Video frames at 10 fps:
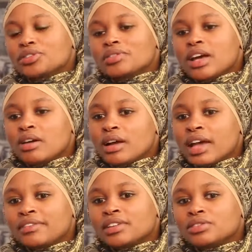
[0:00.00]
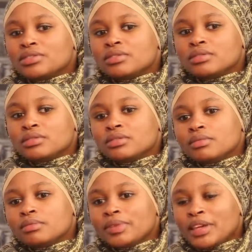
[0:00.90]
So now having to
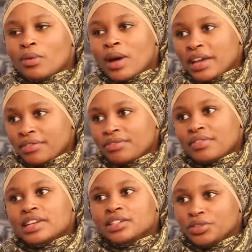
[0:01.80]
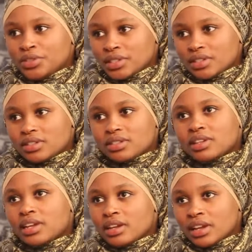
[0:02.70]
be a wife and a
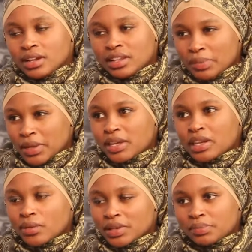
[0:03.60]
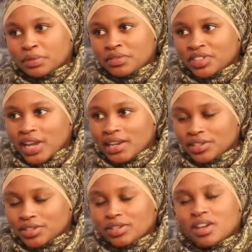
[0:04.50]
student, in the beginning it was a bit of a
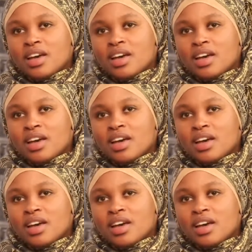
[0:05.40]
challenge.